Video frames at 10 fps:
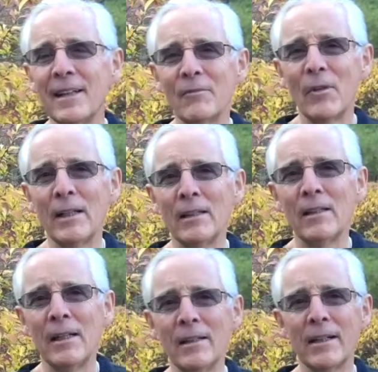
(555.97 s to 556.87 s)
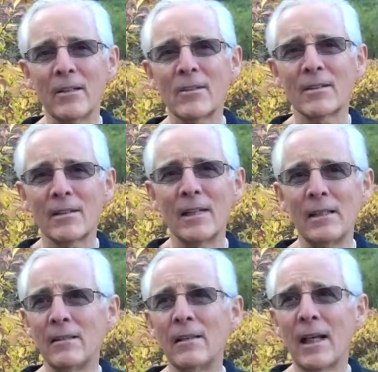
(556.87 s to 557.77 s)
And finally they
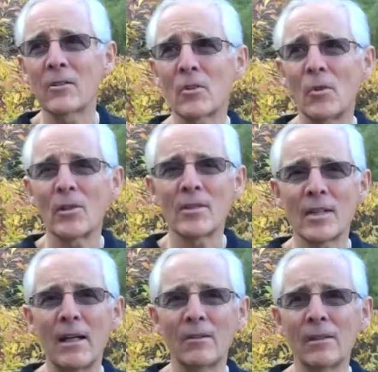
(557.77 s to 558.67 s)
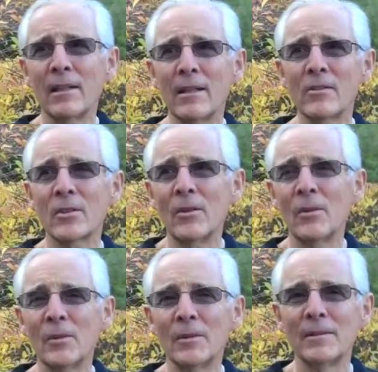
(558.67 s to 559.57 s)
escorted us out and let us go.
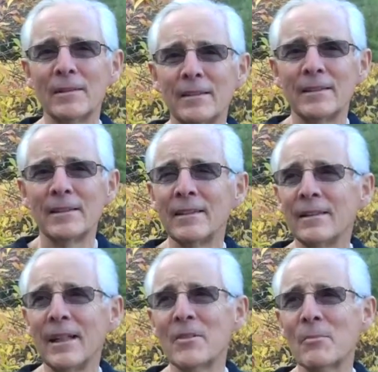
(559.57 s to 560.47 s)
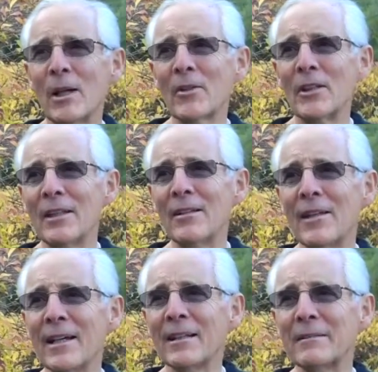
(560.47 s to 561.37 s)
That was about the end
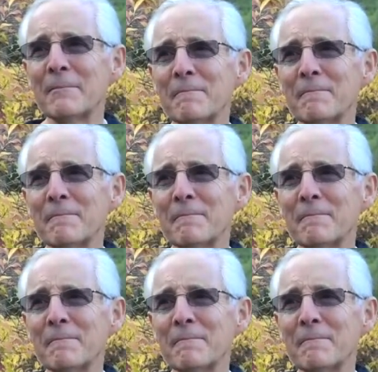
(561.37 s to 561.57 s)
of that.